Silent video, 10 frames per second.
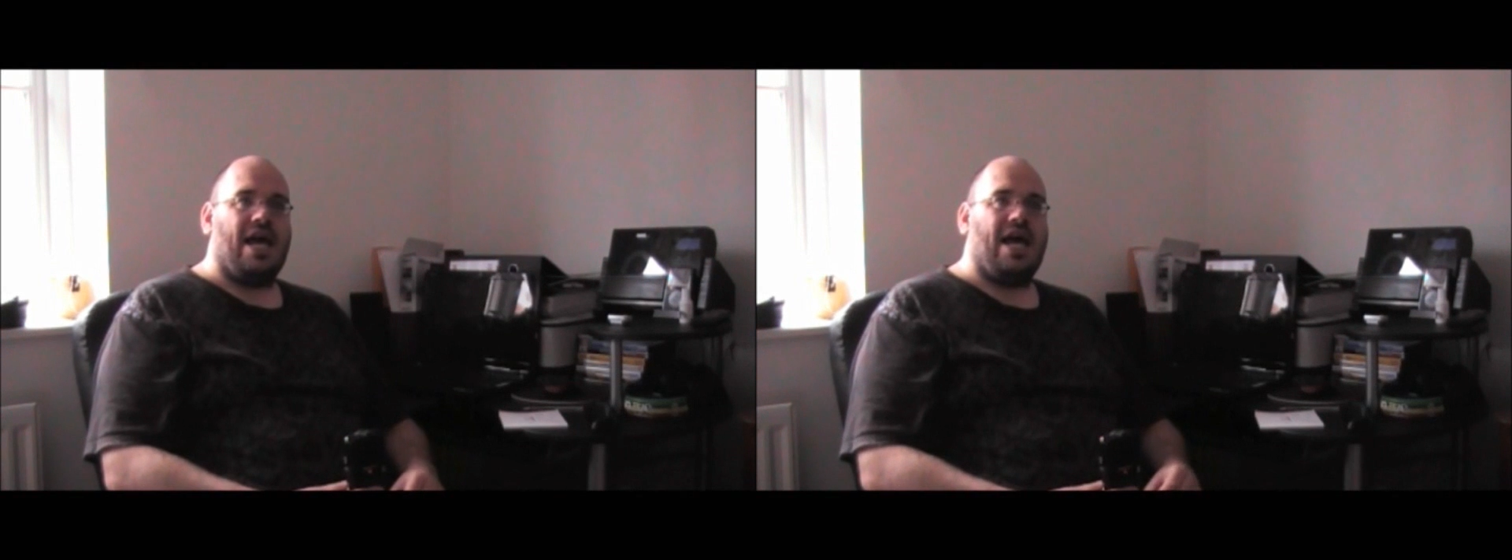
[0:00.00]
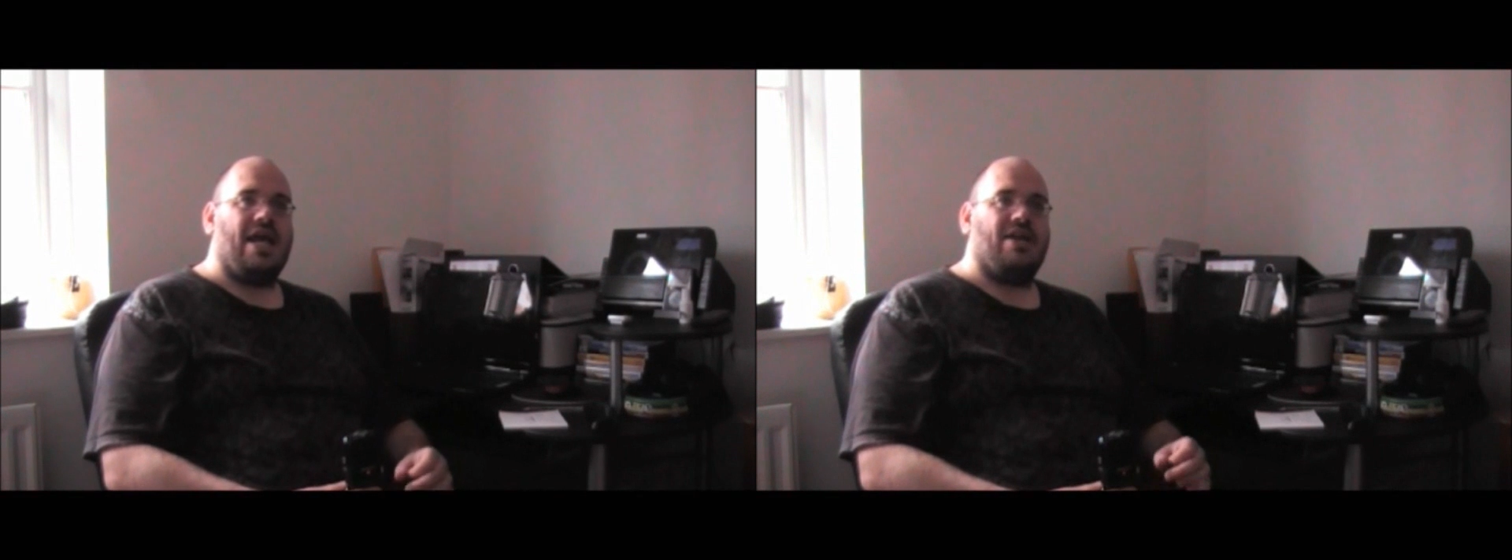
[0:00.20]

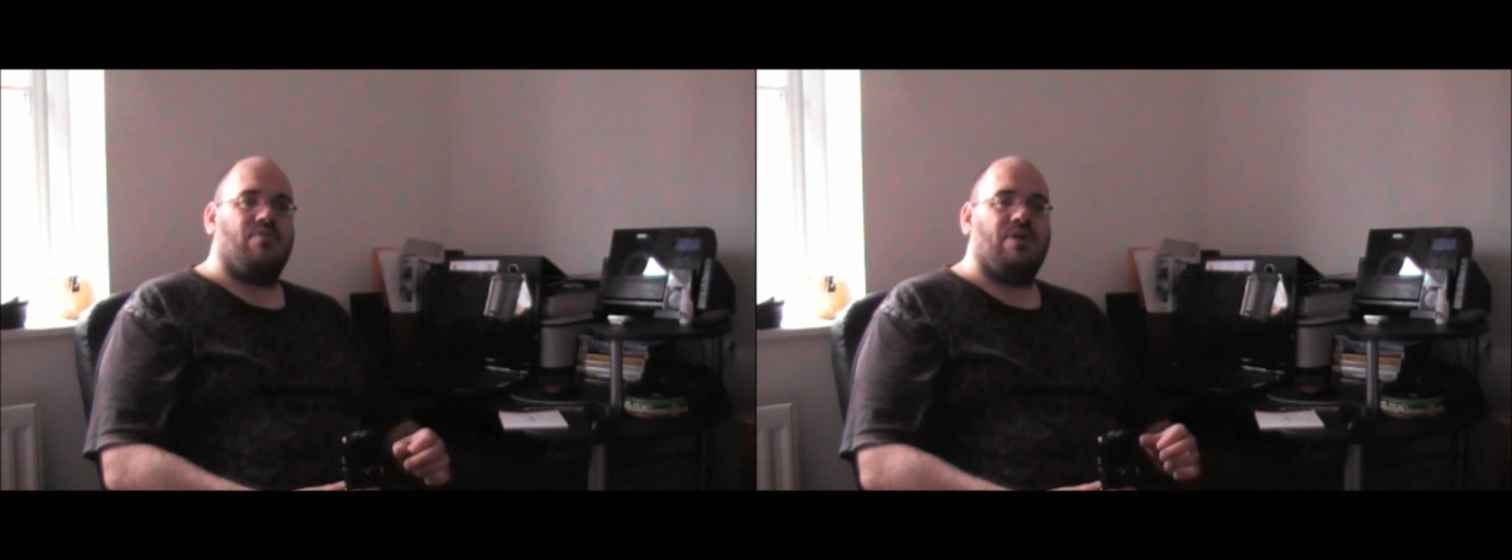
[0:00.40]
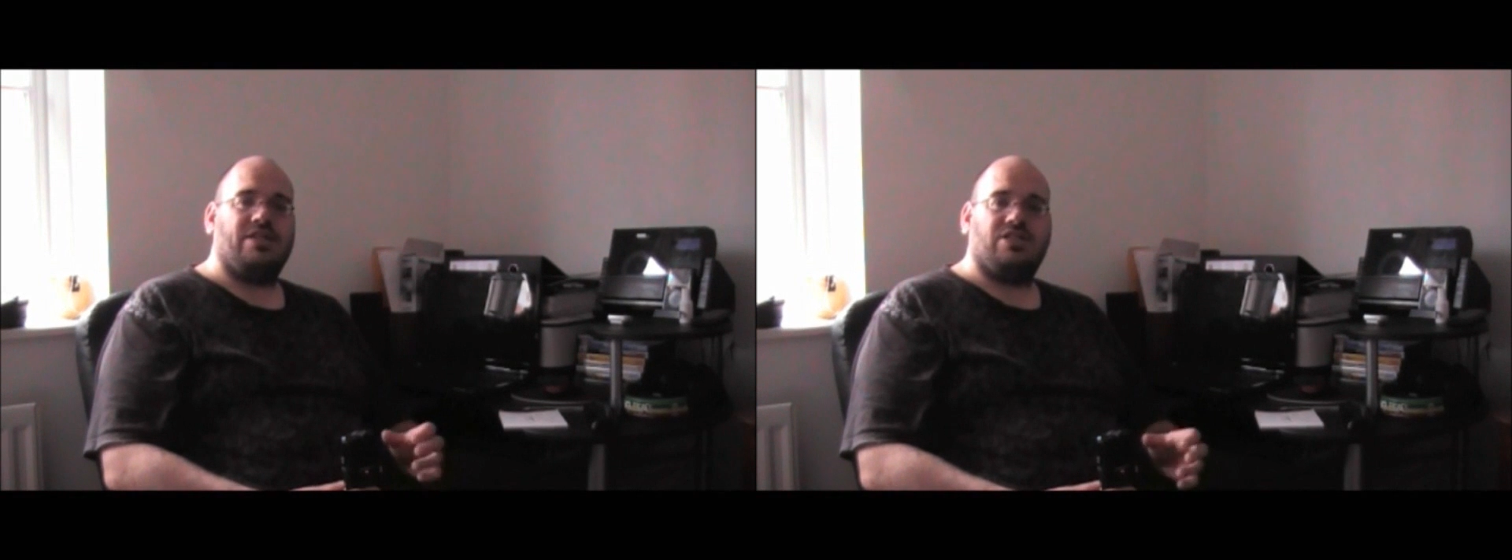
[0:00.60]

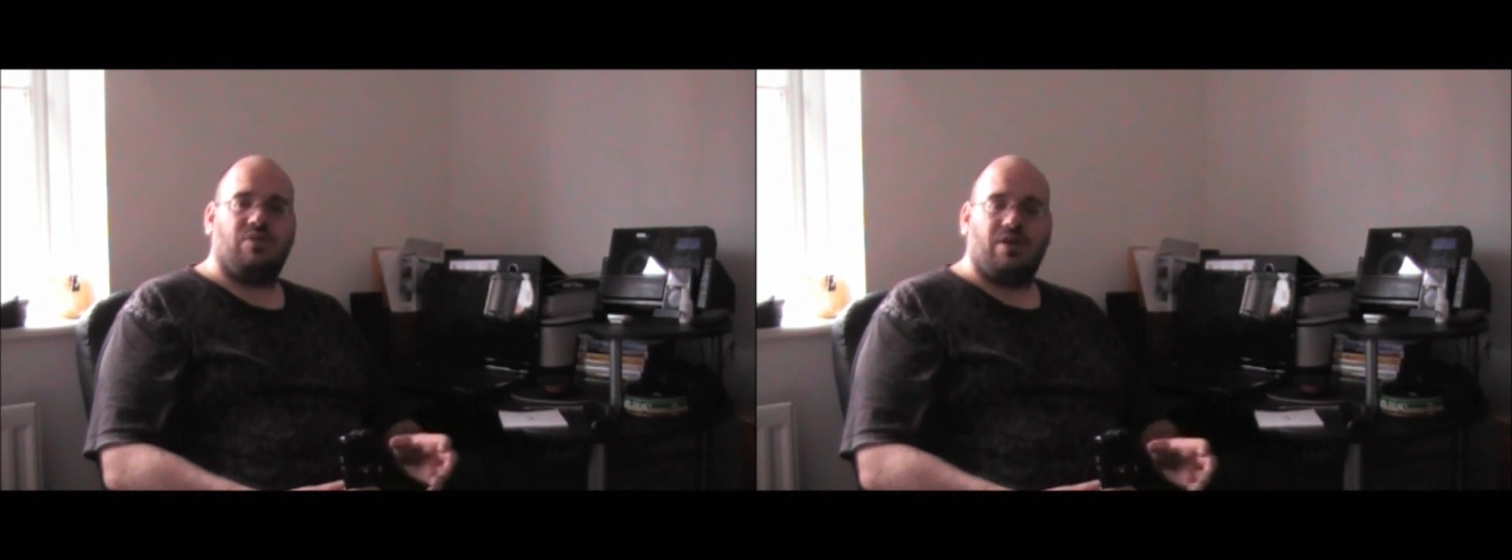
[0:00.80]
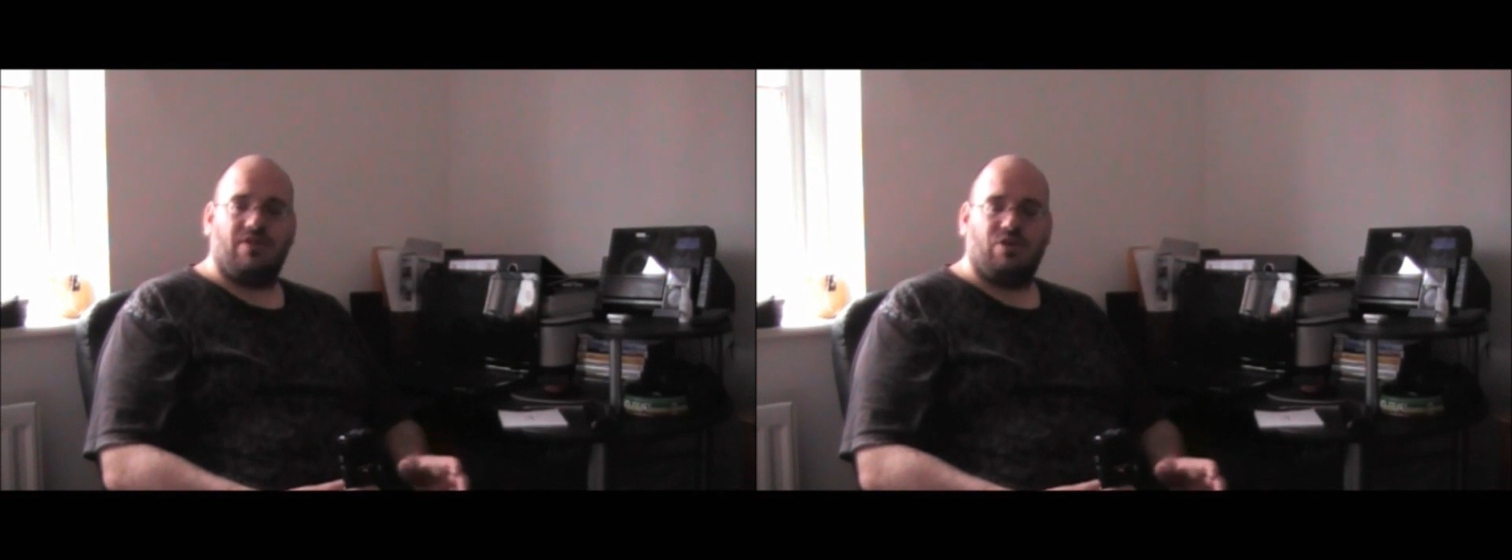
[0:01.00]
and went
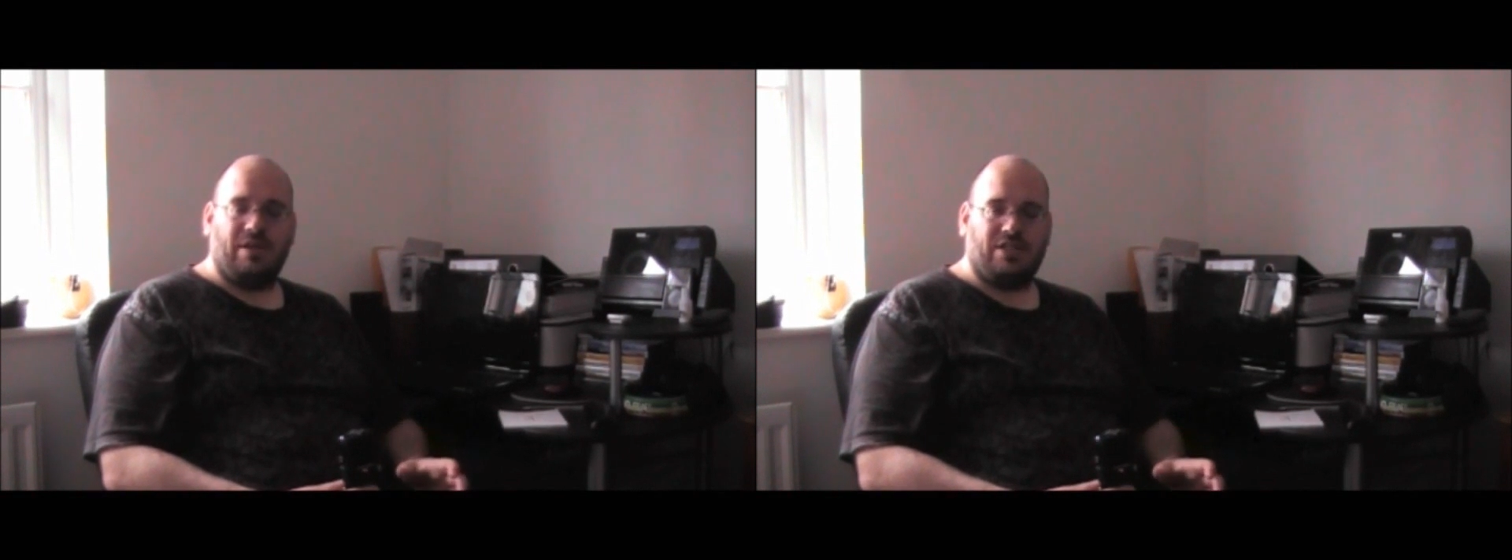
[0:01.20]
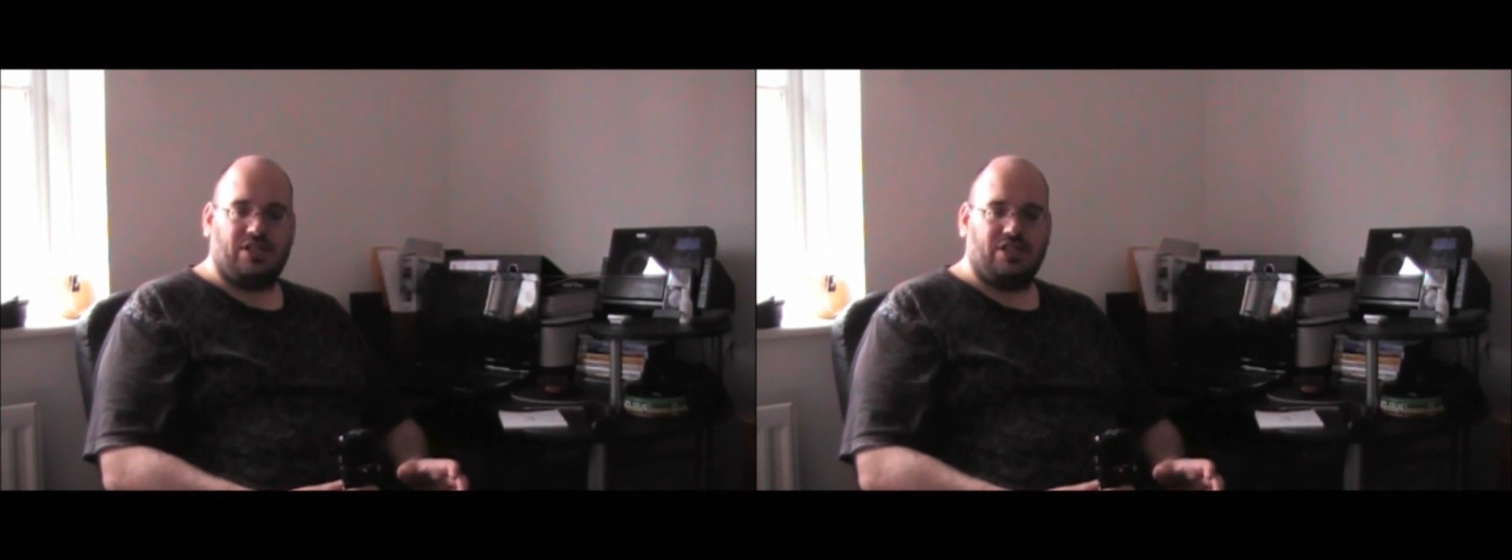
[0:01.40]
to one of the
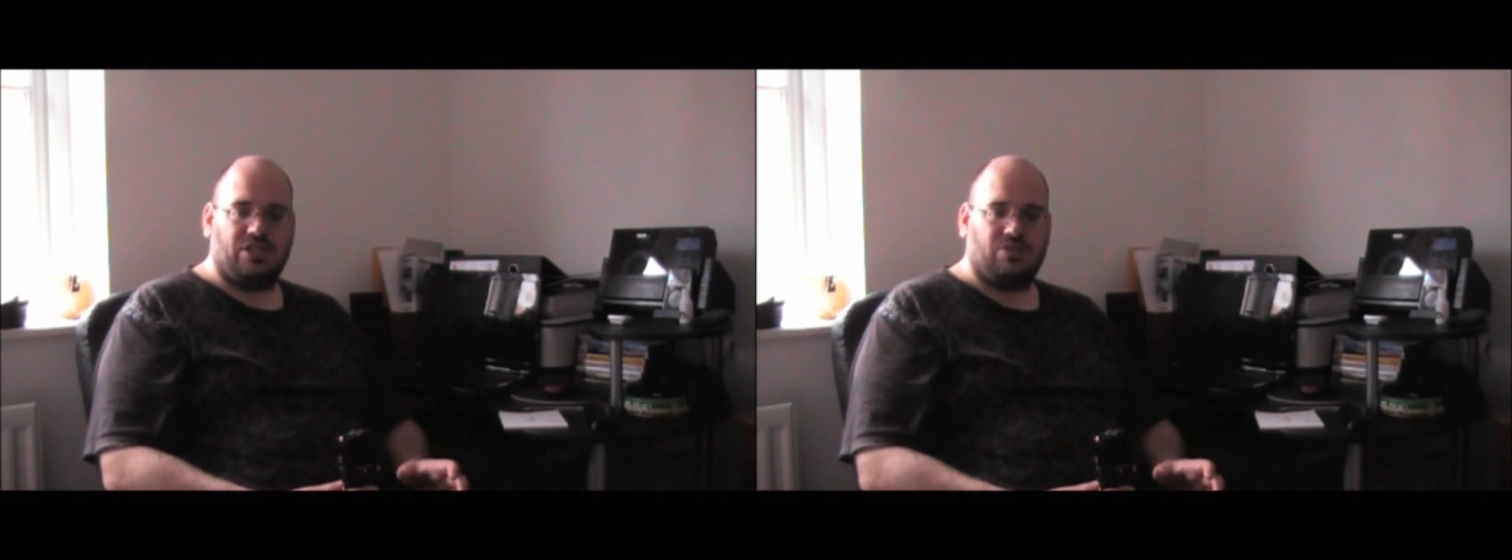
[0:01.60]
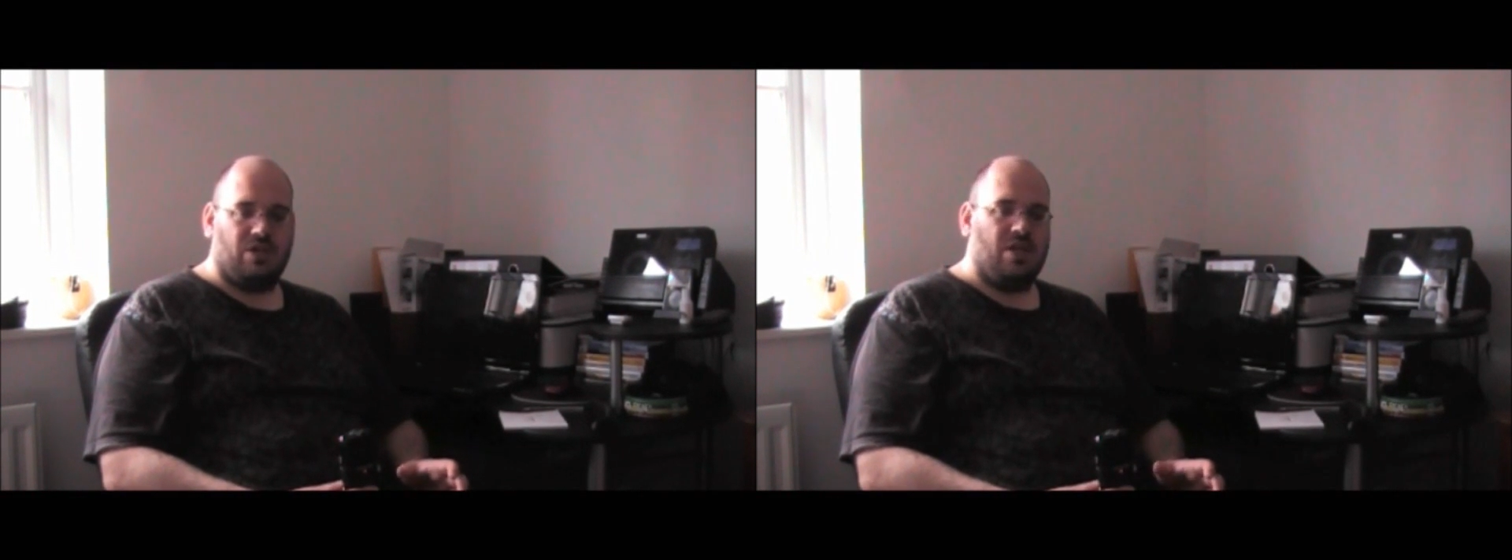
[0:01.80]

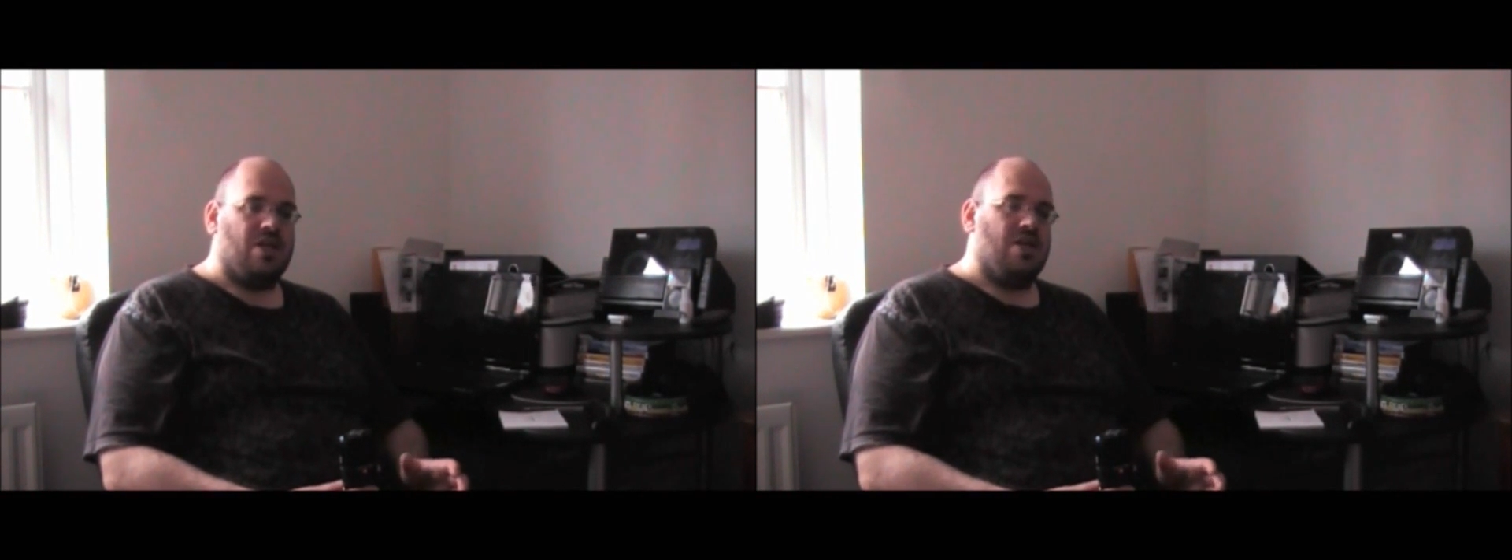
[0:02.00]
questions,